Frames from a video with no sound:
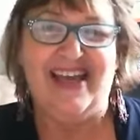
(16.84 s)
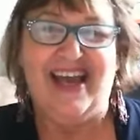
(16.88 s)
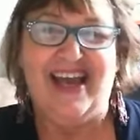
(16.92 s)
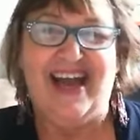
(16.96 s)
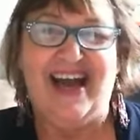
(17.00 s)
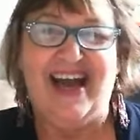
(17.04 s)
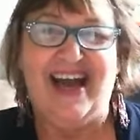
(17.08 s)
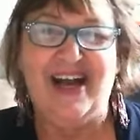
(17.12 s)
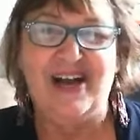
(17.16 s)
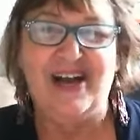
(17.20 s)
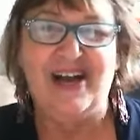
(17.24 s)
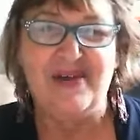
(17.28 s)

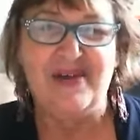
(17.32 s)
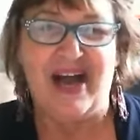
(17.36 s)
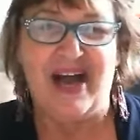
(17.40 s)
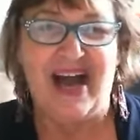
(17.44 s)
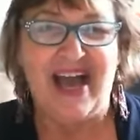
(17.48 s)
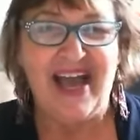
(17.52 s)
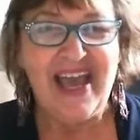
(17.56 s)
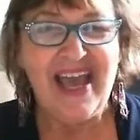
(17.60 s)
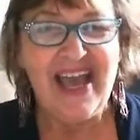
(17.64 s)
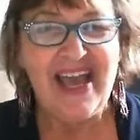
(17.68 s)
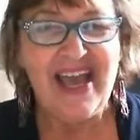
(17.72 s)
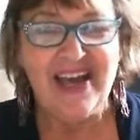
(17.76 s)
Um,
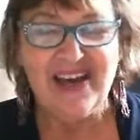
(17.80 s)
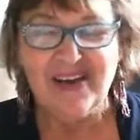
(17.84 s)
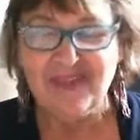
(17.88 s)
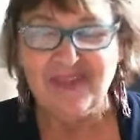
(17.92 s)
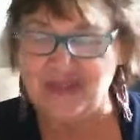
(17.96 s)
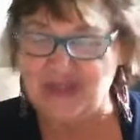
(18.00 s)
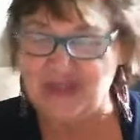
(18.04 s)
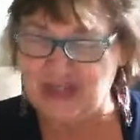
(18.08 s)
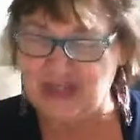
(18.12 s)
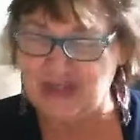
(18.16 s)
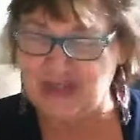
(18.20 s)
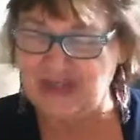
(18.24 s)
I
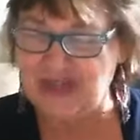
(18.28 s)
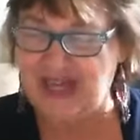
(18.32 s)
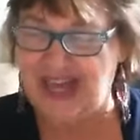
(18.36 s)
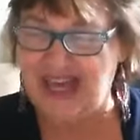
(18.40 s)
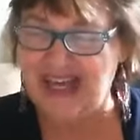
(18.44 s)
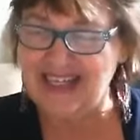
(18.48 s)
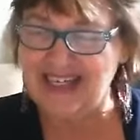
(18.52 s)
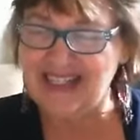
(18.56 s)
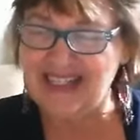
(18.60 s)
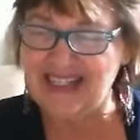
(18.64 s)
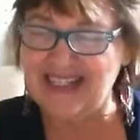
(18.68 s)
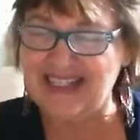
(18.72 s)
have two
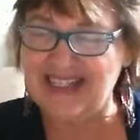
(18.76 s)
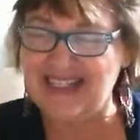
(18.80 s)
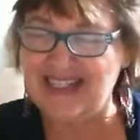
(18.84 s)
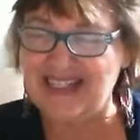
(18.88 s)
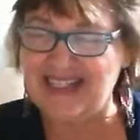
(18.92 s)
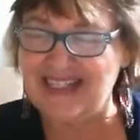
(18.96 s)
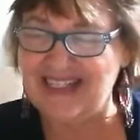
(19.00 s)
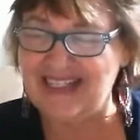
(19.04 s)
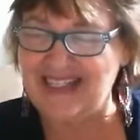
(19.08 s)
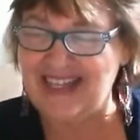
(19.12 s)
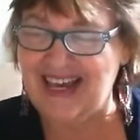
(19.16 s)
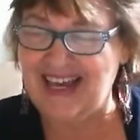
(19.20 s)
guests
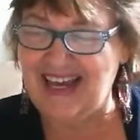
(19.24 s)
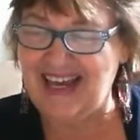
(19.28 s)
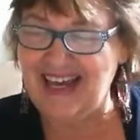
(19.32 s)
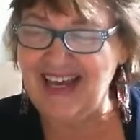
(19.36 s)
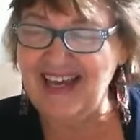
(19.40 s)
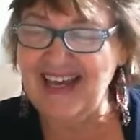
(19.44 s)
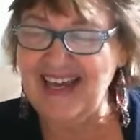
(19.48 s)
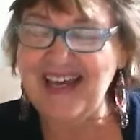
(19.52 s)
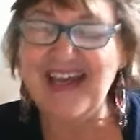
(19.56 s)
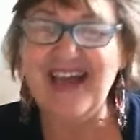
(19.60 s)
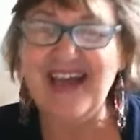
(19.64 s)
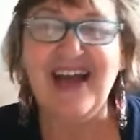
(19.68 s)

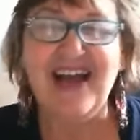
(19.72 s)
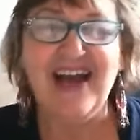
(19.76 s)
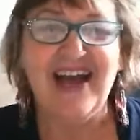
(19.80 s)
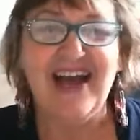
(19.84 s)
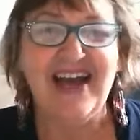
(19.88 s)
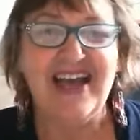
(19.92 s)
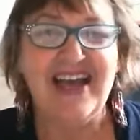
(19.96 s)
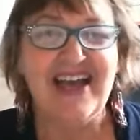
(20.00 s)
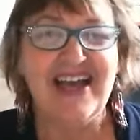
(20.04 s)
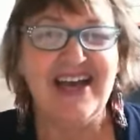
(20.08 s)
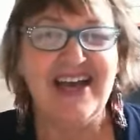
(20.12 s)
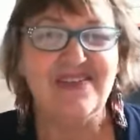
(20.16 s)
today.
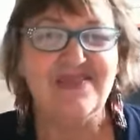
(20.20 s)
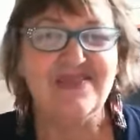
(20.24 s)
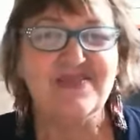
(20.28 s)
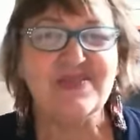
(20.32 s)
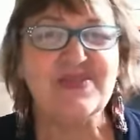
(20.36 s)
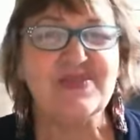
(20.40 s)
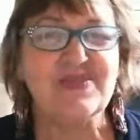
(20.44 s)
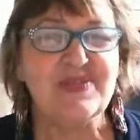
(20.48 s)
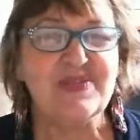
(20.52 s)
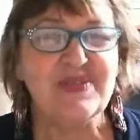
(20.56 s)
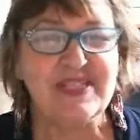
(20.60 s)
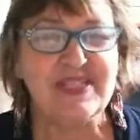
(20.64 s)
I have
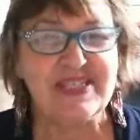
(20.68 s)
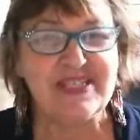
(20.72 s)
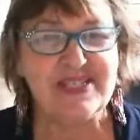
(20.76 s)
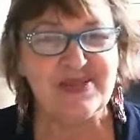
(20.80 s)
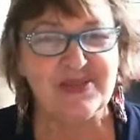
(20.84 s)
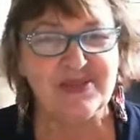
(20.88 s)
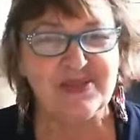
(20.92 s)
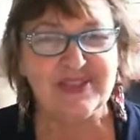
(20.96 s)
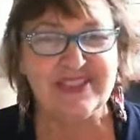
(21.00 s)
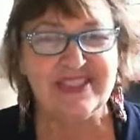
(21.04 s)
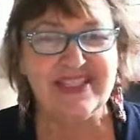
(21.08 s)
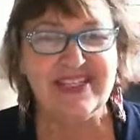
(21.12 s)
Trudy
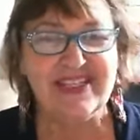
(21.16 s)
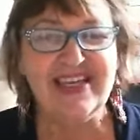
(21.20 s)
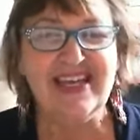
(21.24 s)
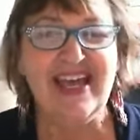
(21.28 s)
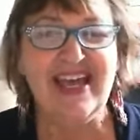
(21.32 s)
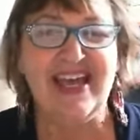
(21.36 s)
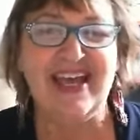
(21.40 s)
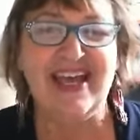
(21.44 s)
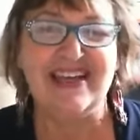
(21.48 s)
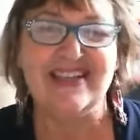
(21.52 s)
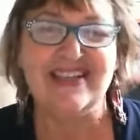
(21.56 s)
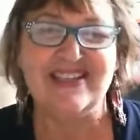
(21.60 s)
Stolting
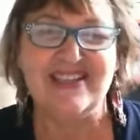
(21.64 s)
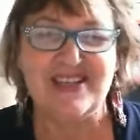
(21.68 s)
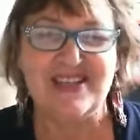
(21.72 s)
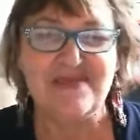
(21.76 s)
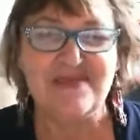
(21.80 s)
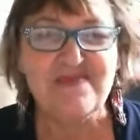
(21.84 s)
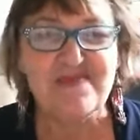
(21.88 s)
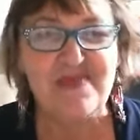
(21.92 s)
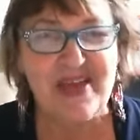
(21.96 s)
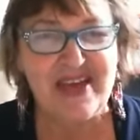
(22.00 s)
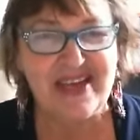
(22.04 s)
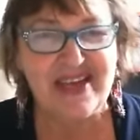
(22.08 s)
and
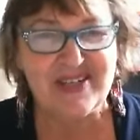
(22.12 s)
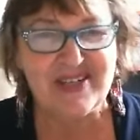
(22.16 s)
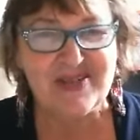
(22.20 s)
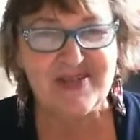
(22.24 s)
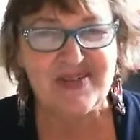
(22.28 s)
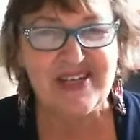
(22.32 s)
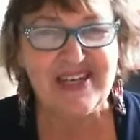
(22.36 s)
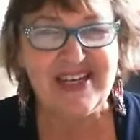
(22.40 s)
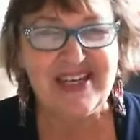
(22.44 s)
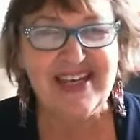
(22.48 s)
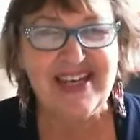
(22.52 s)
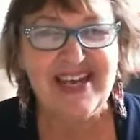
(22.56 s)
Jim
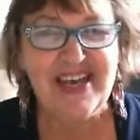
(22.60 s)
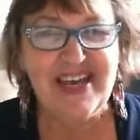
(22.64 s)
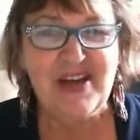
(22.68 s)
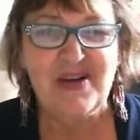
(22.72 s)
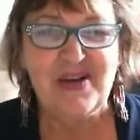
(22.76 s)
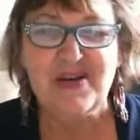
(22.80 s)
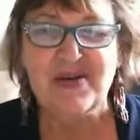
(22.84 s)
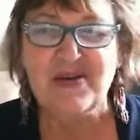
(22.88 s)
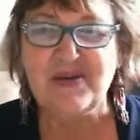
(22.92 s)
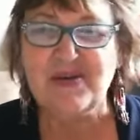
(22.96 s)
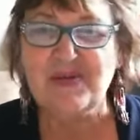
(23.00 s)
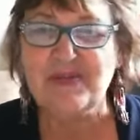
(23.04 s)
Pendry,
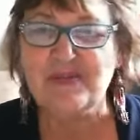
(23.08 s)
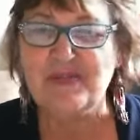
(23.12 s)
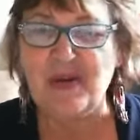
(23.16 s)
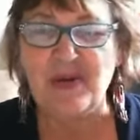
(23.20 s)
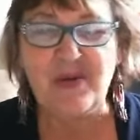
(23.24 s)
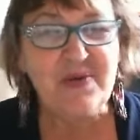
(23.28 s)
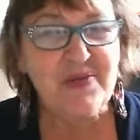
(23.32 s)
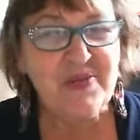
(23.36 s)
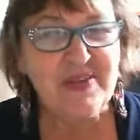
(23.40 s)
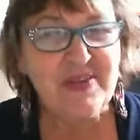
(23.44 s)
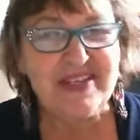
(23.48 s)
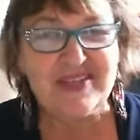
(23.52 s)
who
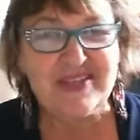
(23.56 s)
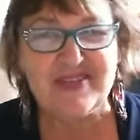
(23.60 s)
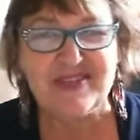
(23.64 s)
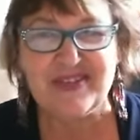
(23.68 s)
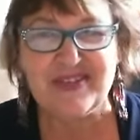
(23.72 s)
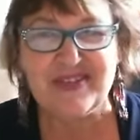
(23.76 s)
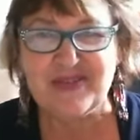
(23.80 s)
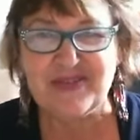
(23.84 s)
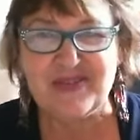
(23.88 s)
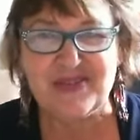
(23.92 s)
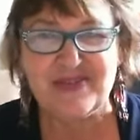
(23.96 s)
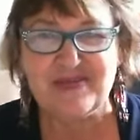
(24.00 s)
both
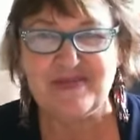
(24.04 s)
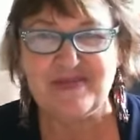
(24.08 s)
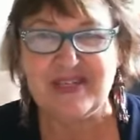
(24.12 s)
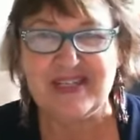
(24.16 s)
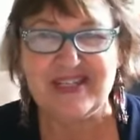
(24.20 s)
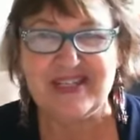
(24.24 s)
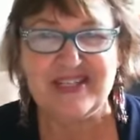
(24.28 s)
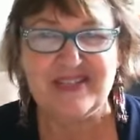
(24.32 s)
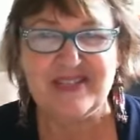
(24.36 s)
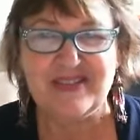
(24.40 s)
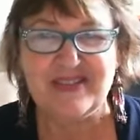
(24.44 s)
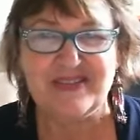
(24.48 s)
introduced
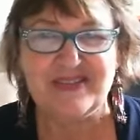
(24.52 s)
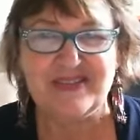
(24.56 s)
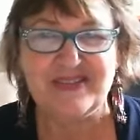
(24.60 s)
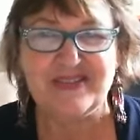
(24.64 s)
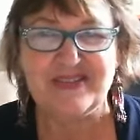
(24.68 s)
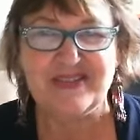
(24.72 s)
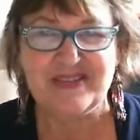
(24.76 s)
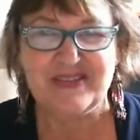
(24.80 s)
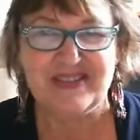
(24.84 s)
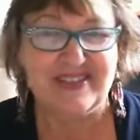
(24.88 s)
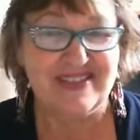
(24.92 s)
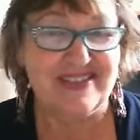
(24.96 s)
me
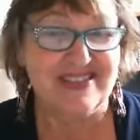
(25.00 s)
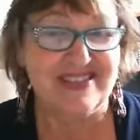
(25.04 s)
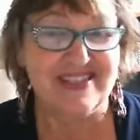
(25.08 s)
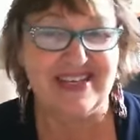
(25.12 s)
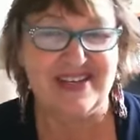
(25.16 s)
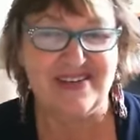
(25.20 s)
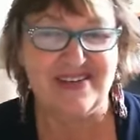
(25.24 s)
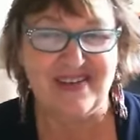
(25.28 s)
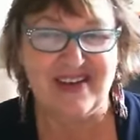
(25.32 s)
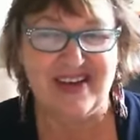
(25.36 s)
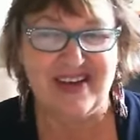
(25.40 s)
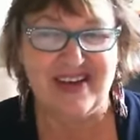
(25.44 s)
to to
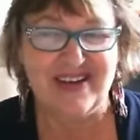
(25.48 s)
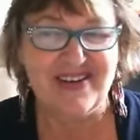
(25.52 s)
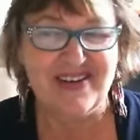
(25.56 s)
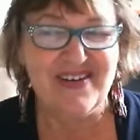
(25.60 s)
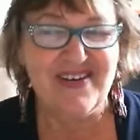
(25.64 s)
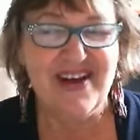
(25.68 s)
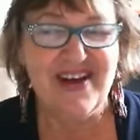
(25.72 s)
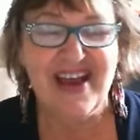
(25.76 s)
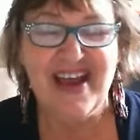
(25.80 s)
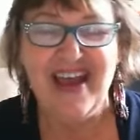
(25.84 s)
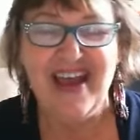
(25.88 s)
Sunrider,